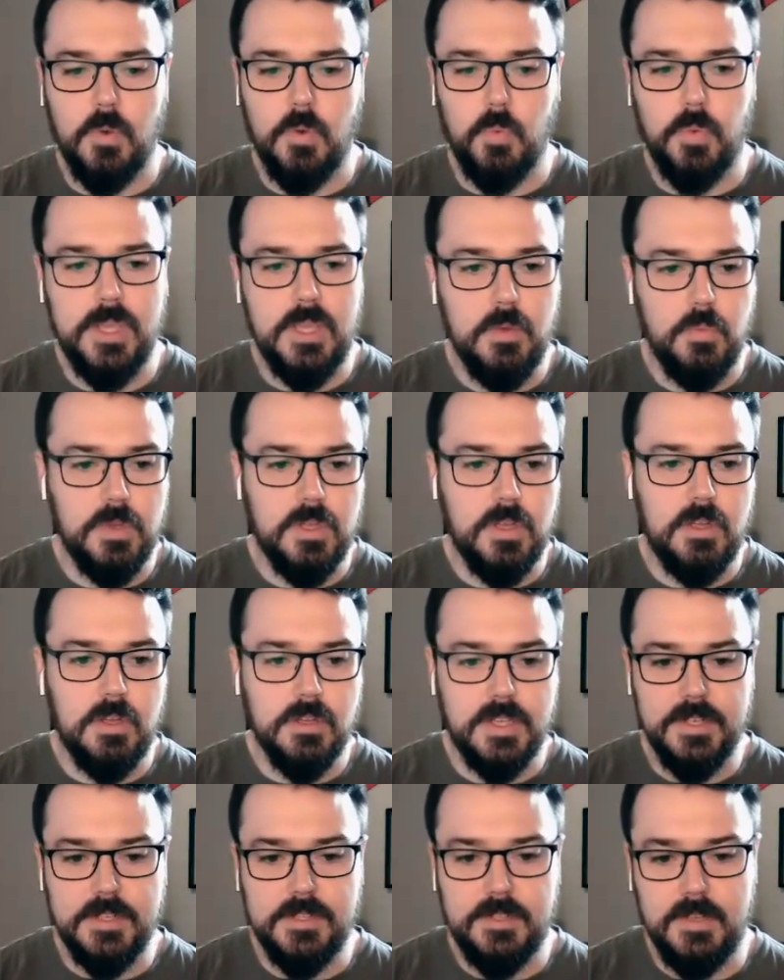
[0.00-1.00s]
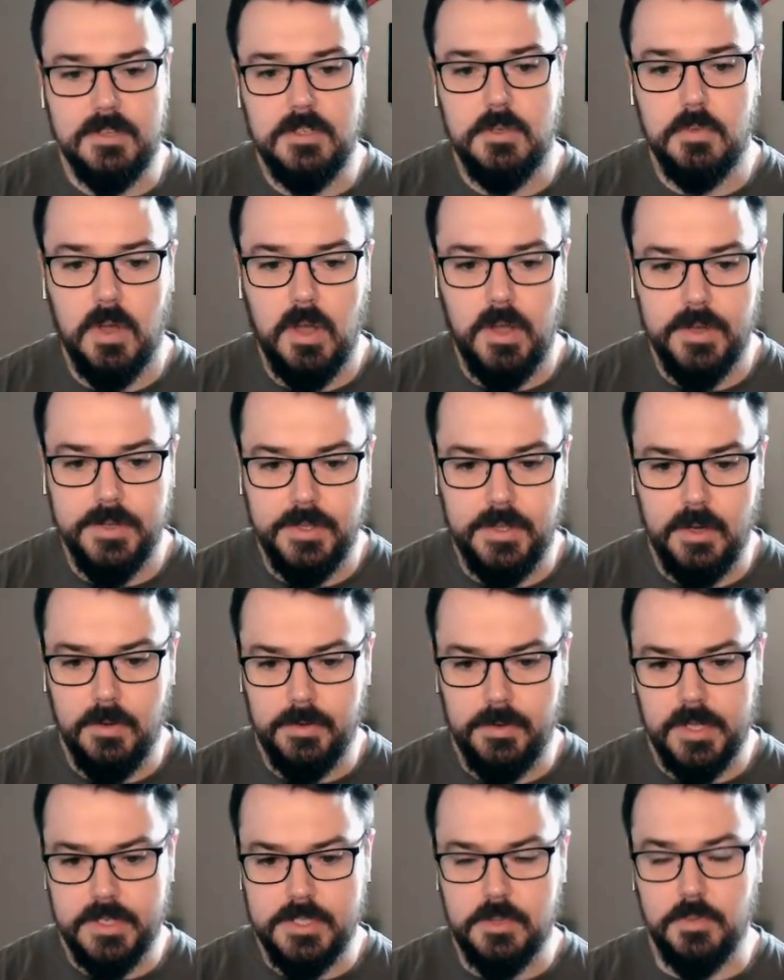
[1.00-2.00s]
We will continue on
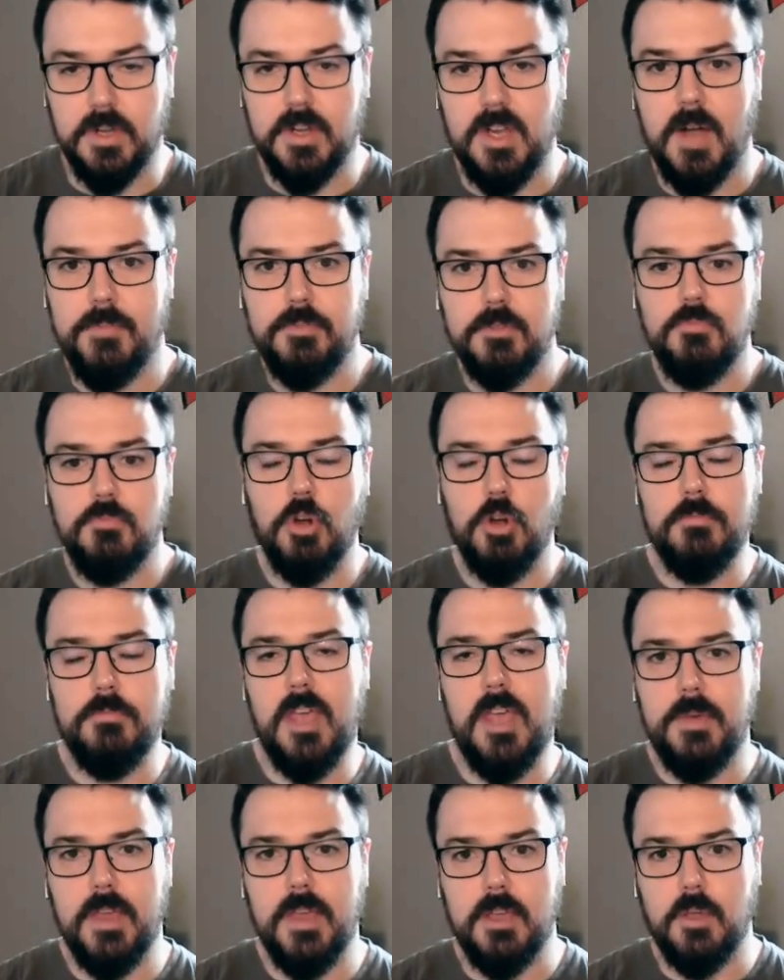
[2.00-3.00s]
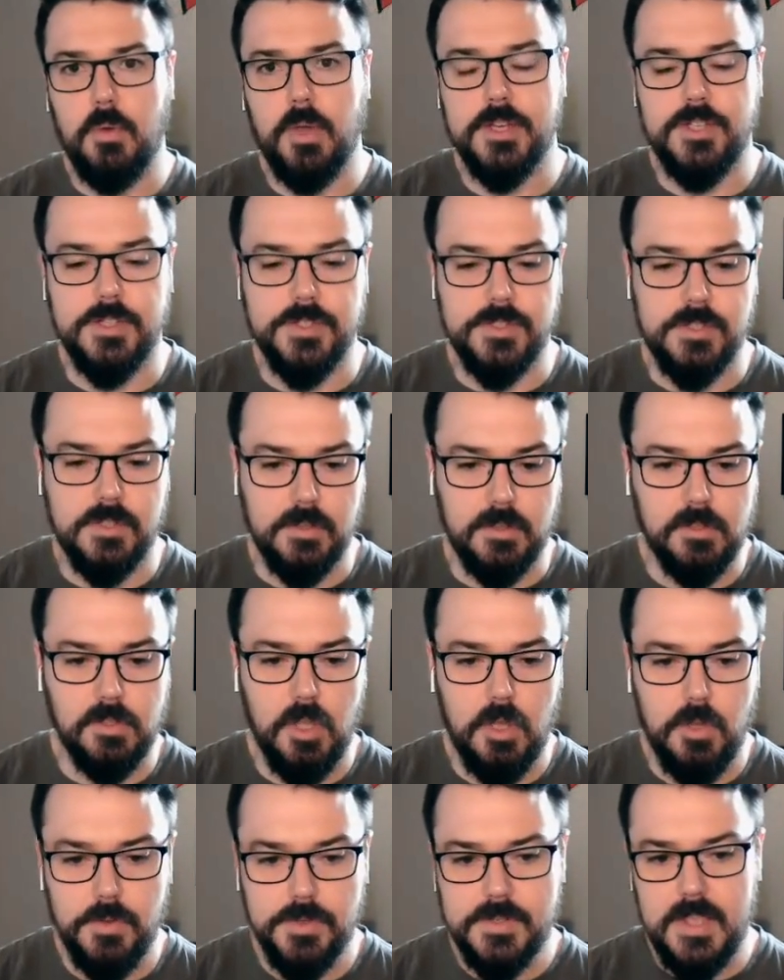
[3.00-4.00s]
here and get to a couple more mailbag questions to
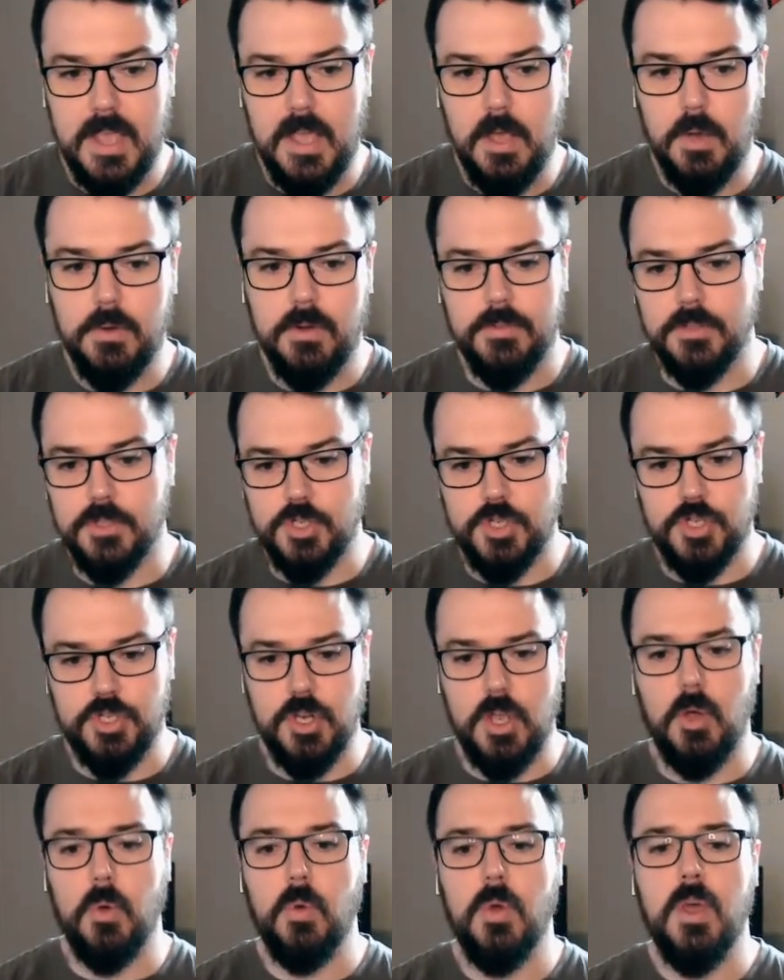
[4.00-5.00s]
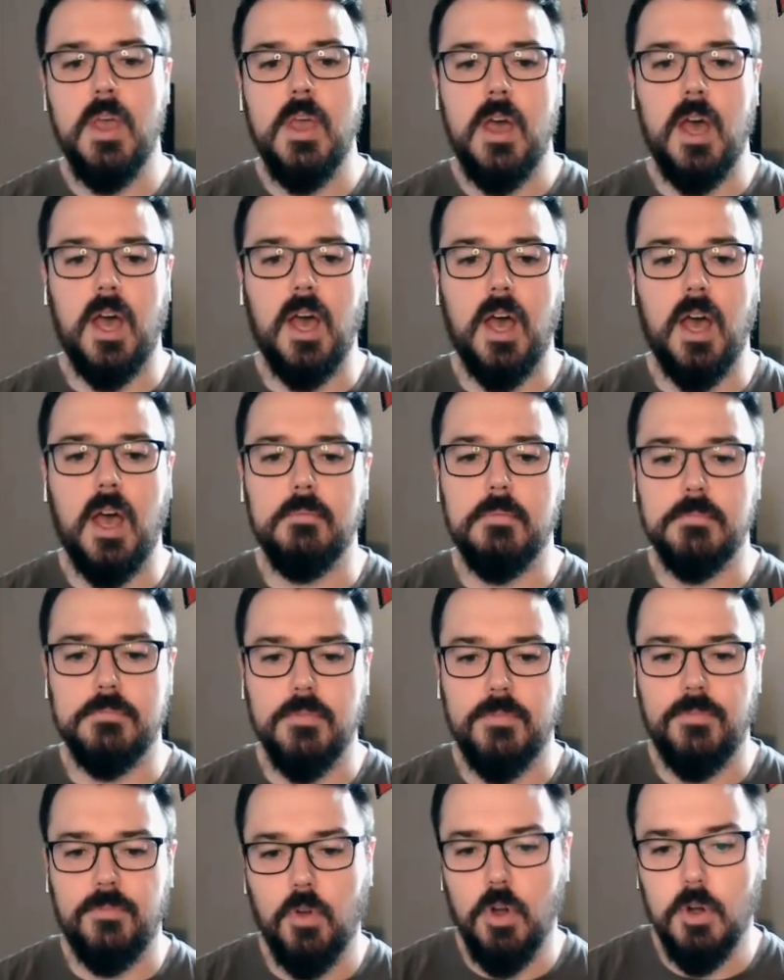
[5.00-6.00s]
close out the show.
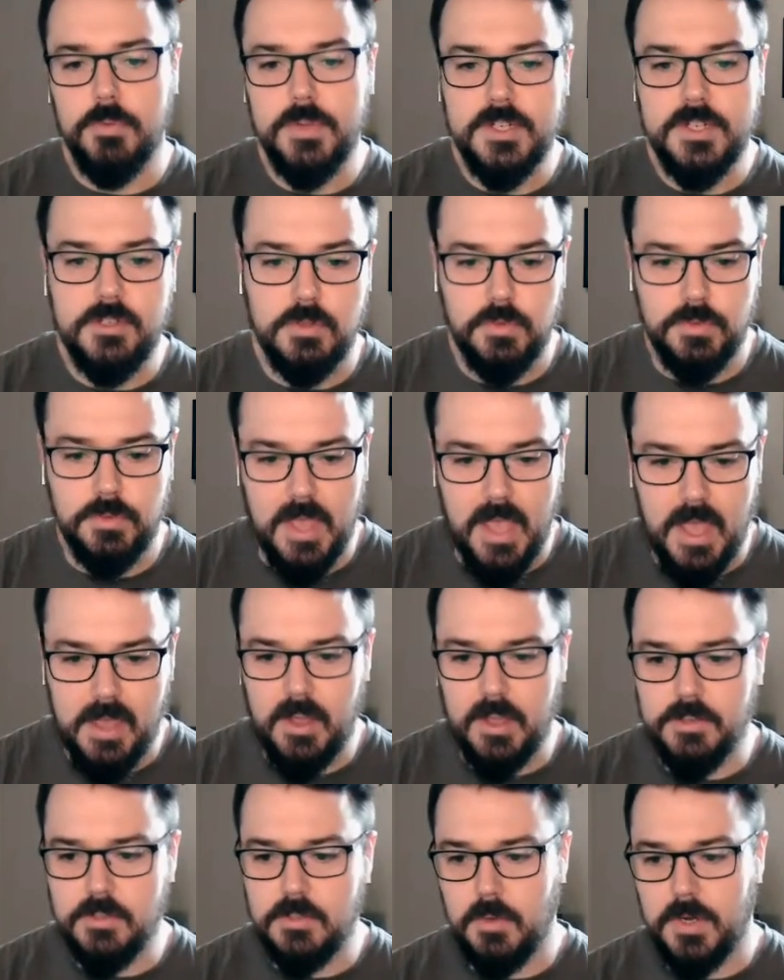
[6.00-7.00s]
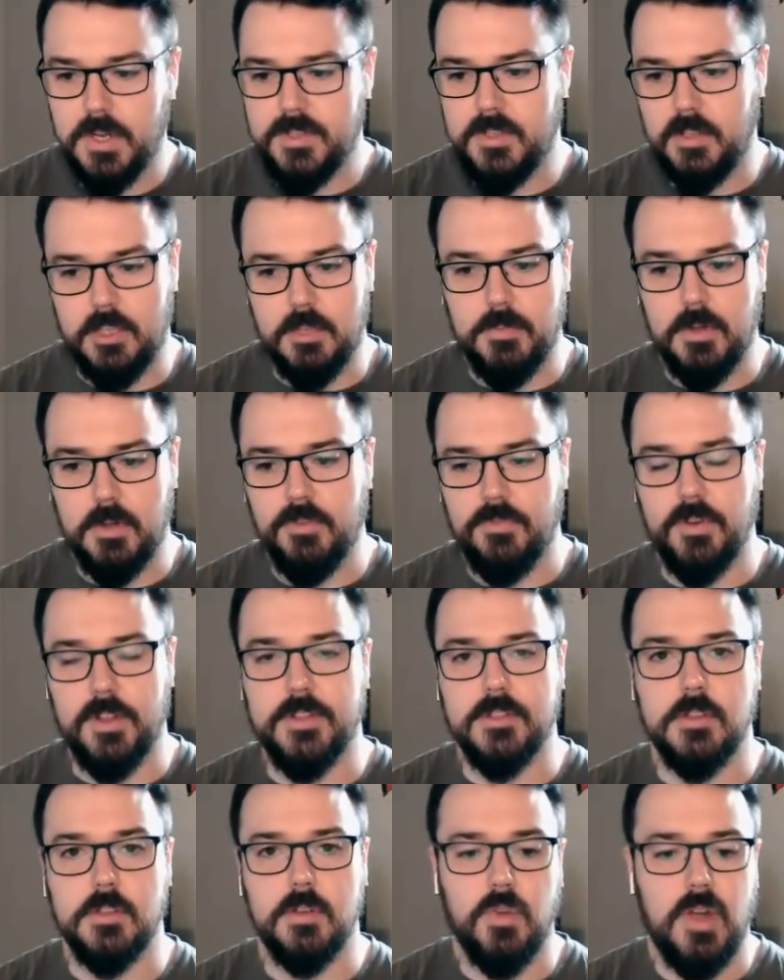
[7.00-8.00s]
But before we do that, I do want to tell you about our
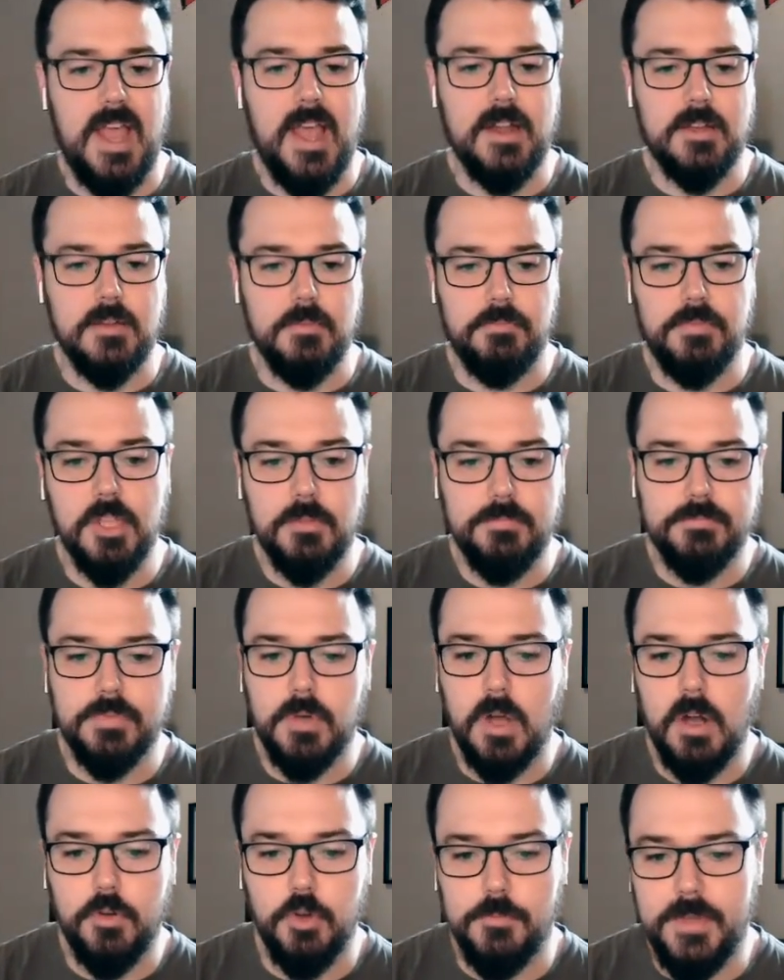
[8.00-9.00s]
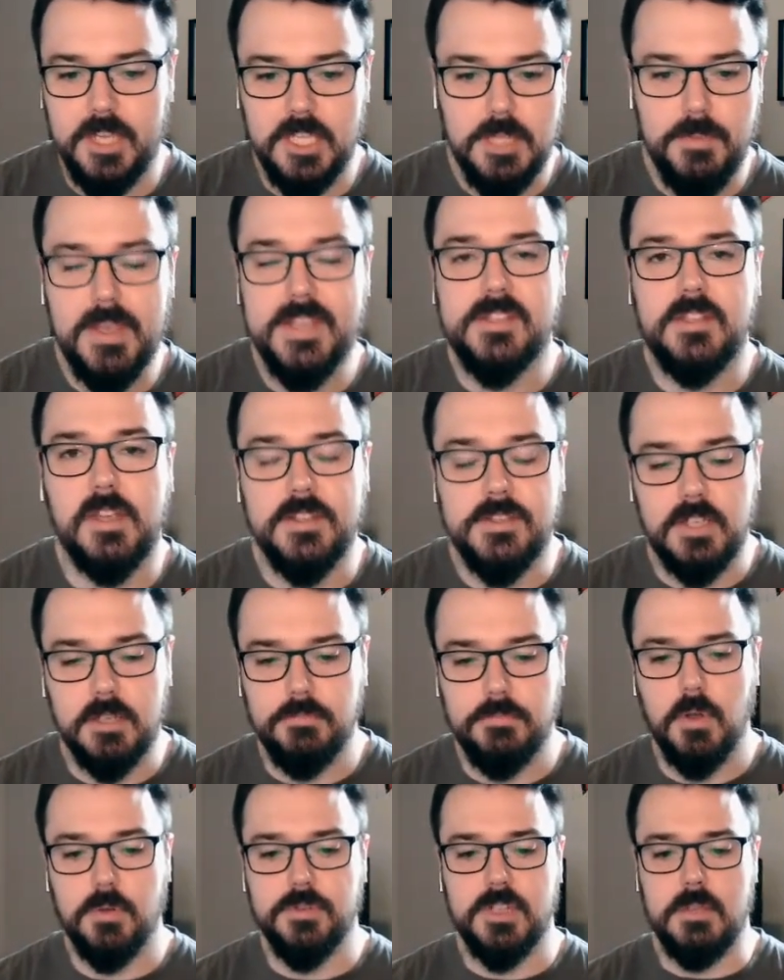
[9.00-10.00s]
friends over at Built Bar, who are making the best
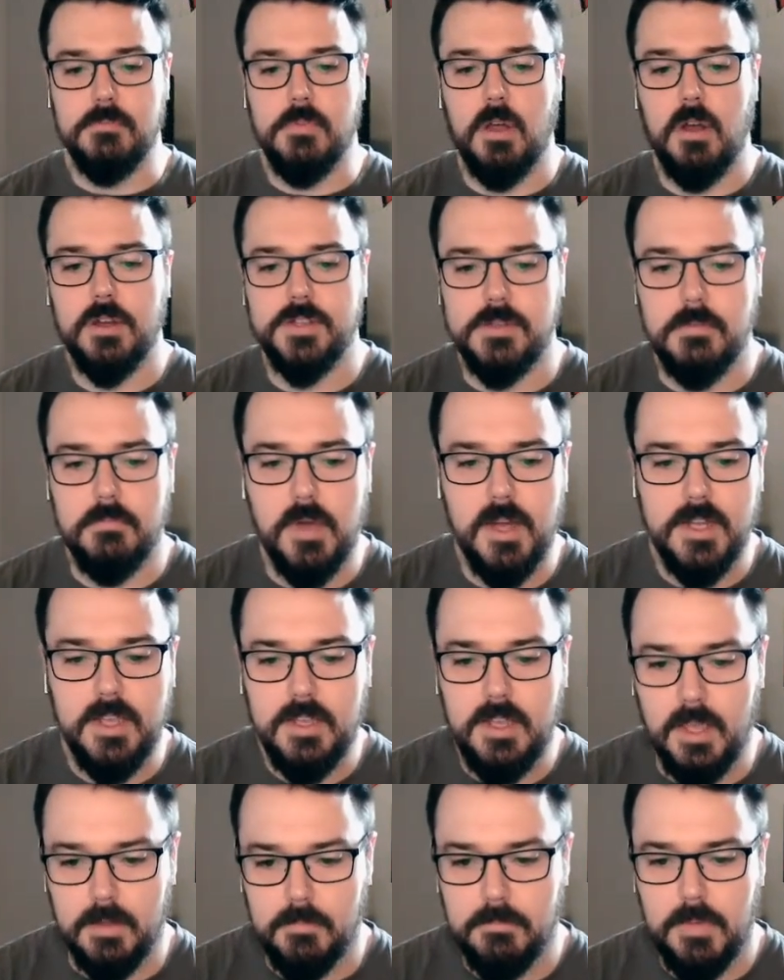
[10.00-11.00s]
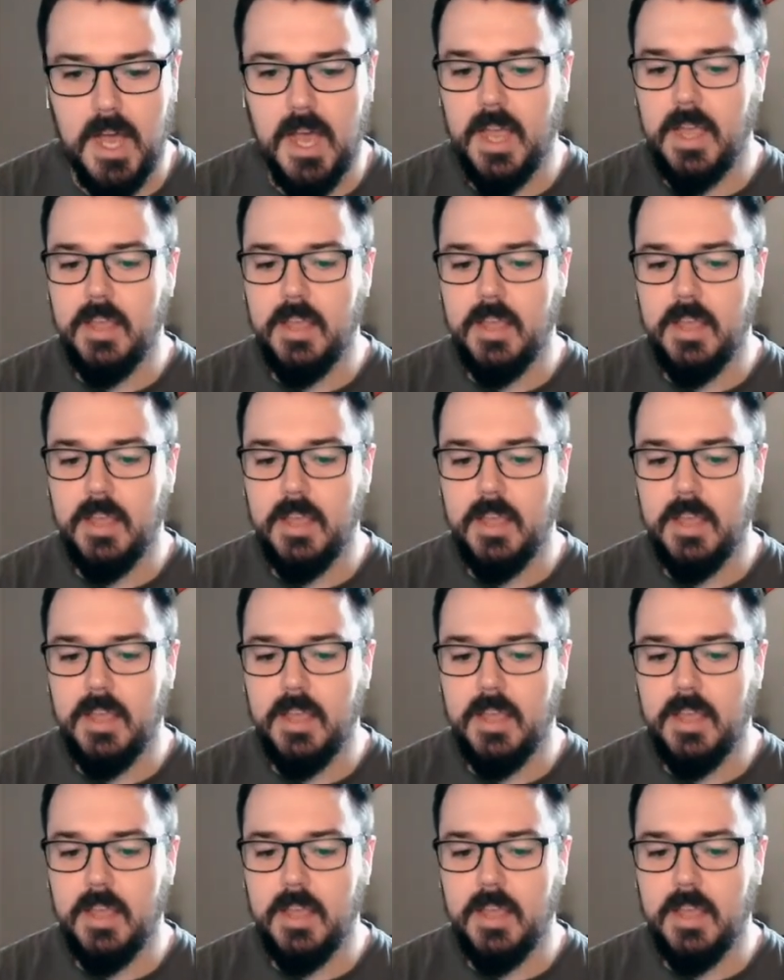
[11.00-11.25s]
tasting protein bars money can